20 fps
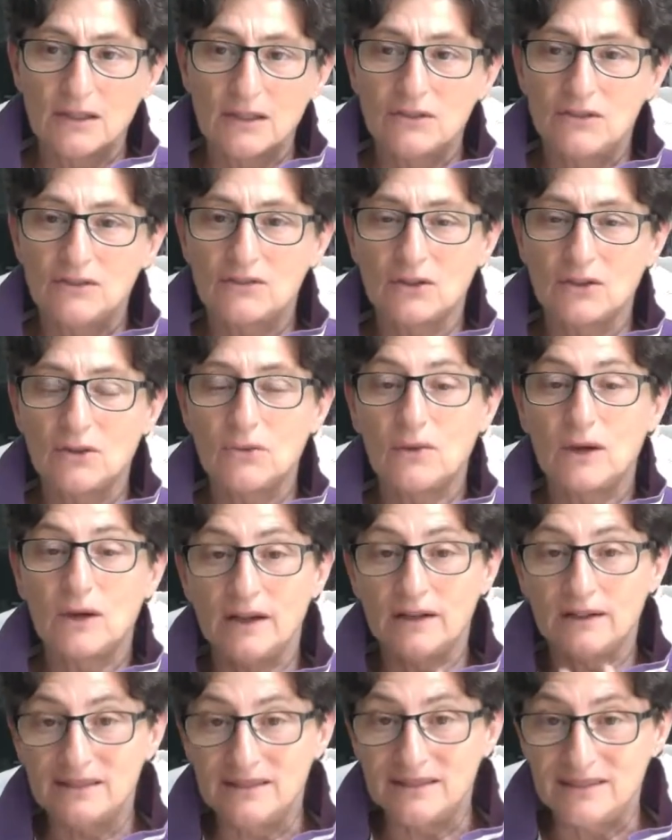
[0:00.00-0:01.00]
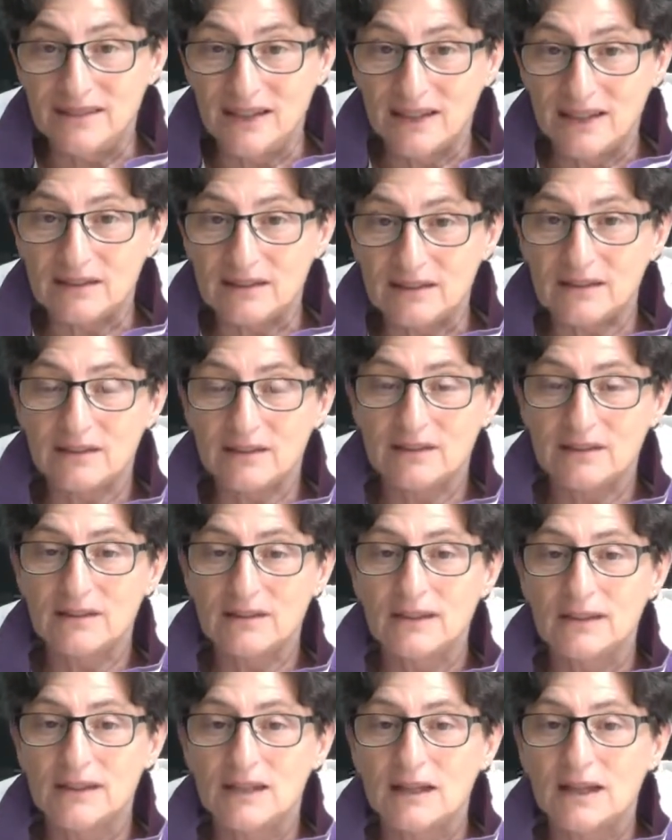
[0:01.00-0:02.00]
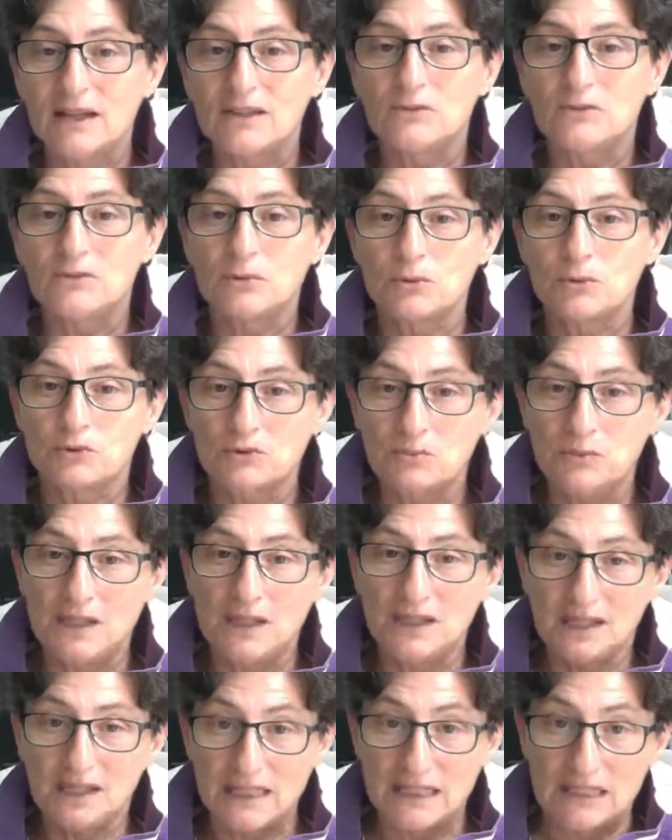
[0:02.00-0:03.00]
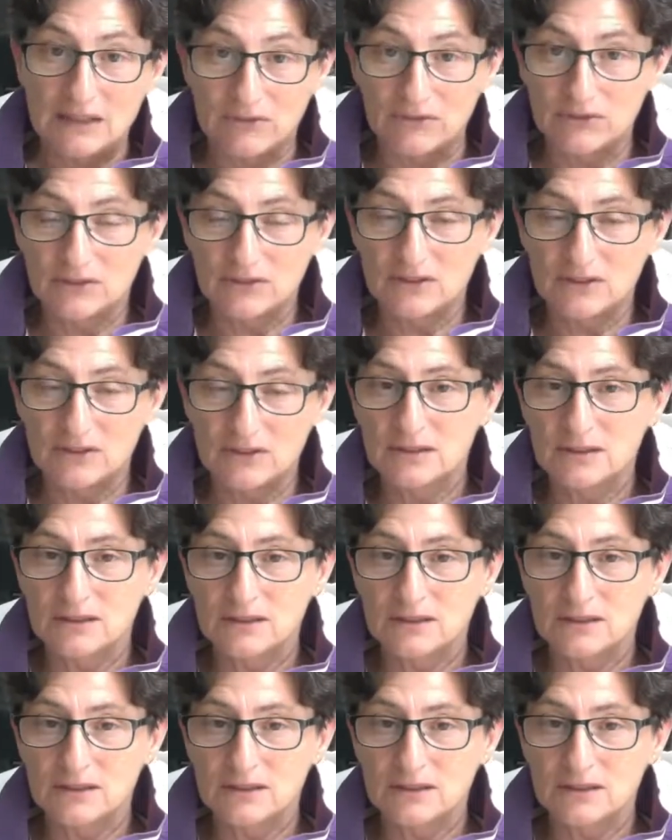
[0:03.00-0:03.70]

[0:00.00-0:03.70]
So her death has brought me a gift,